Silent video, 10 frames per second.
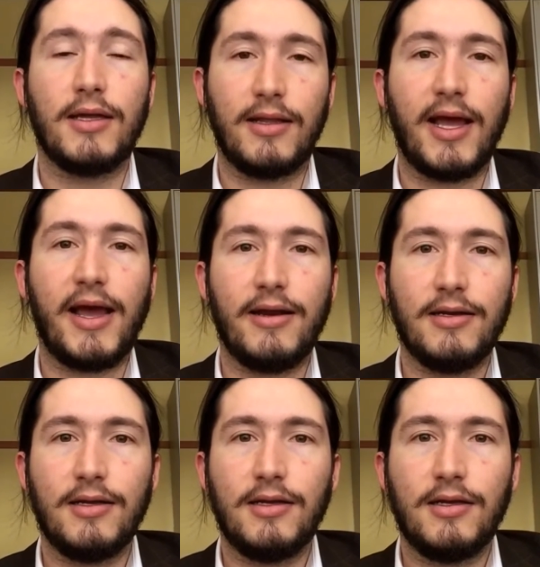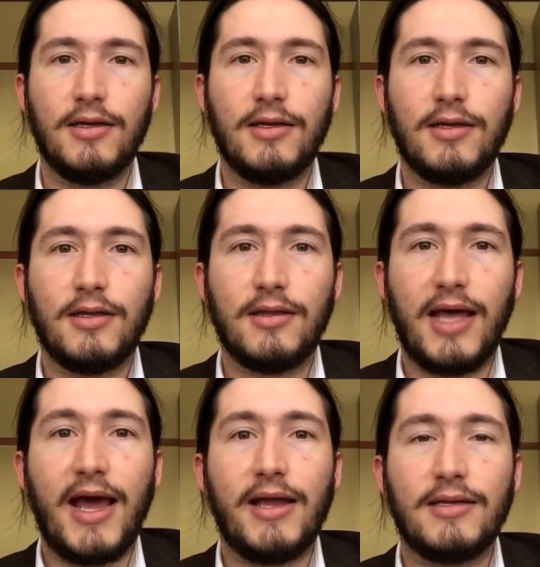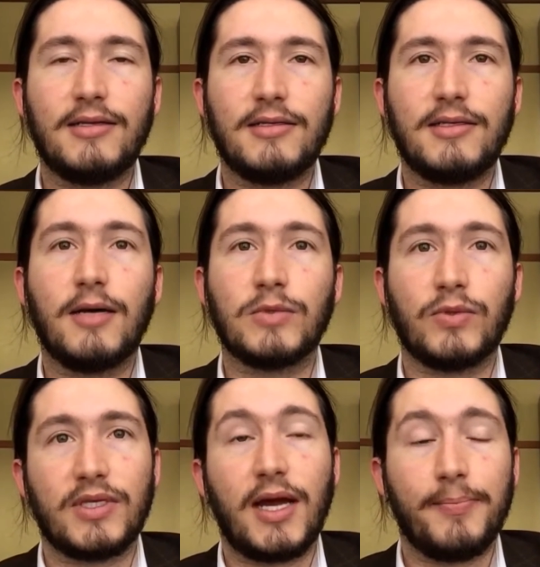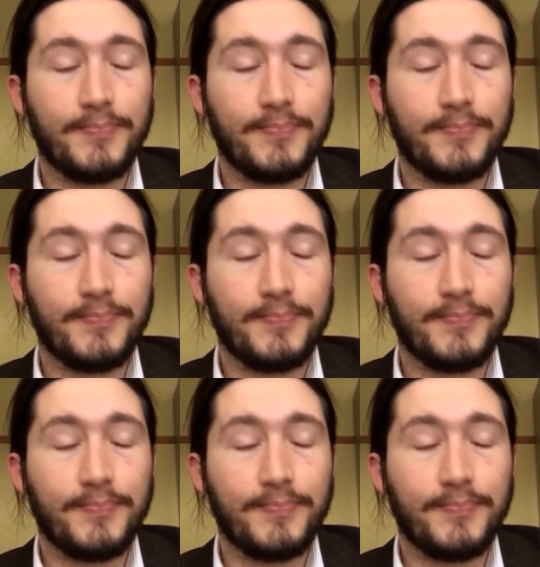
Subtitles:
and that comes with time.